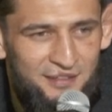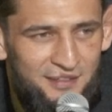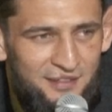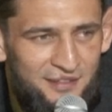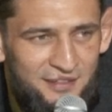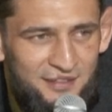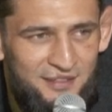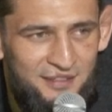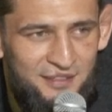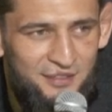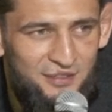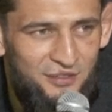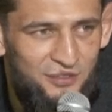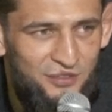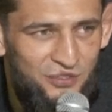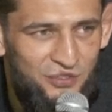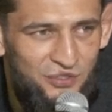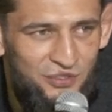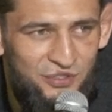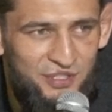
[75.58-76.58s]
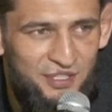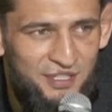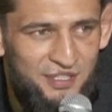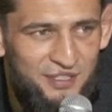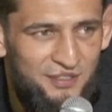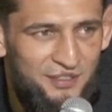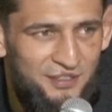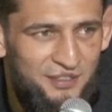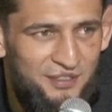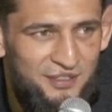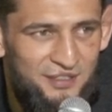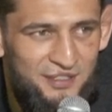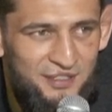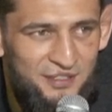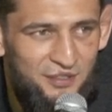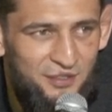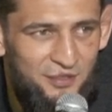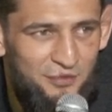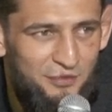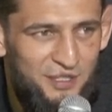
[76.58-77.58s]
This is not jiu-jitsu. This
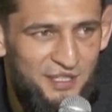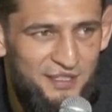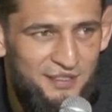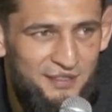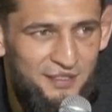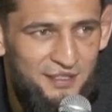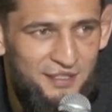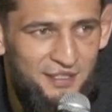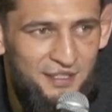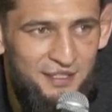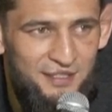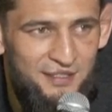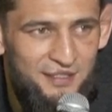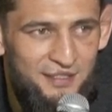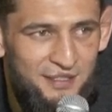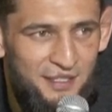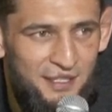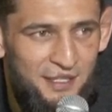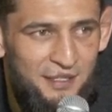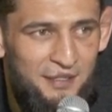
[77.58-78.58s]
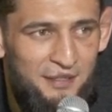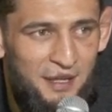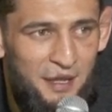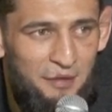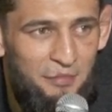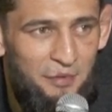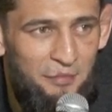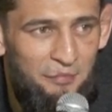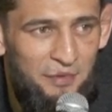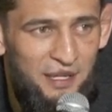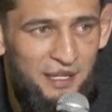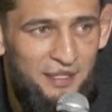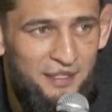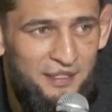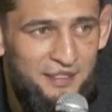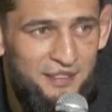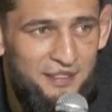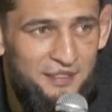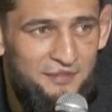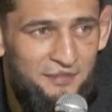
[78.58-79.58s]
is not wrestling. This is MMA.
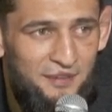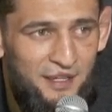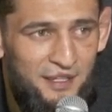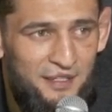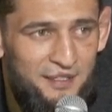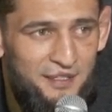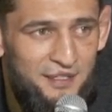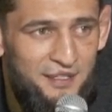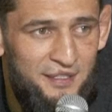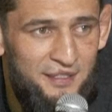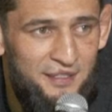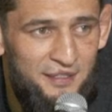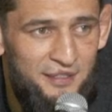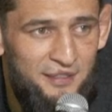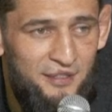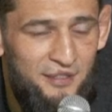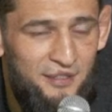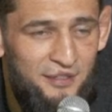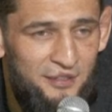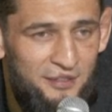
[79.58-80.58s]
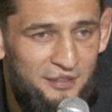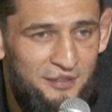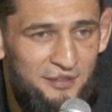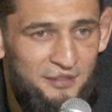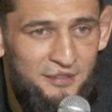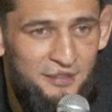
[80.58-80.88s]
This is fighting. You know?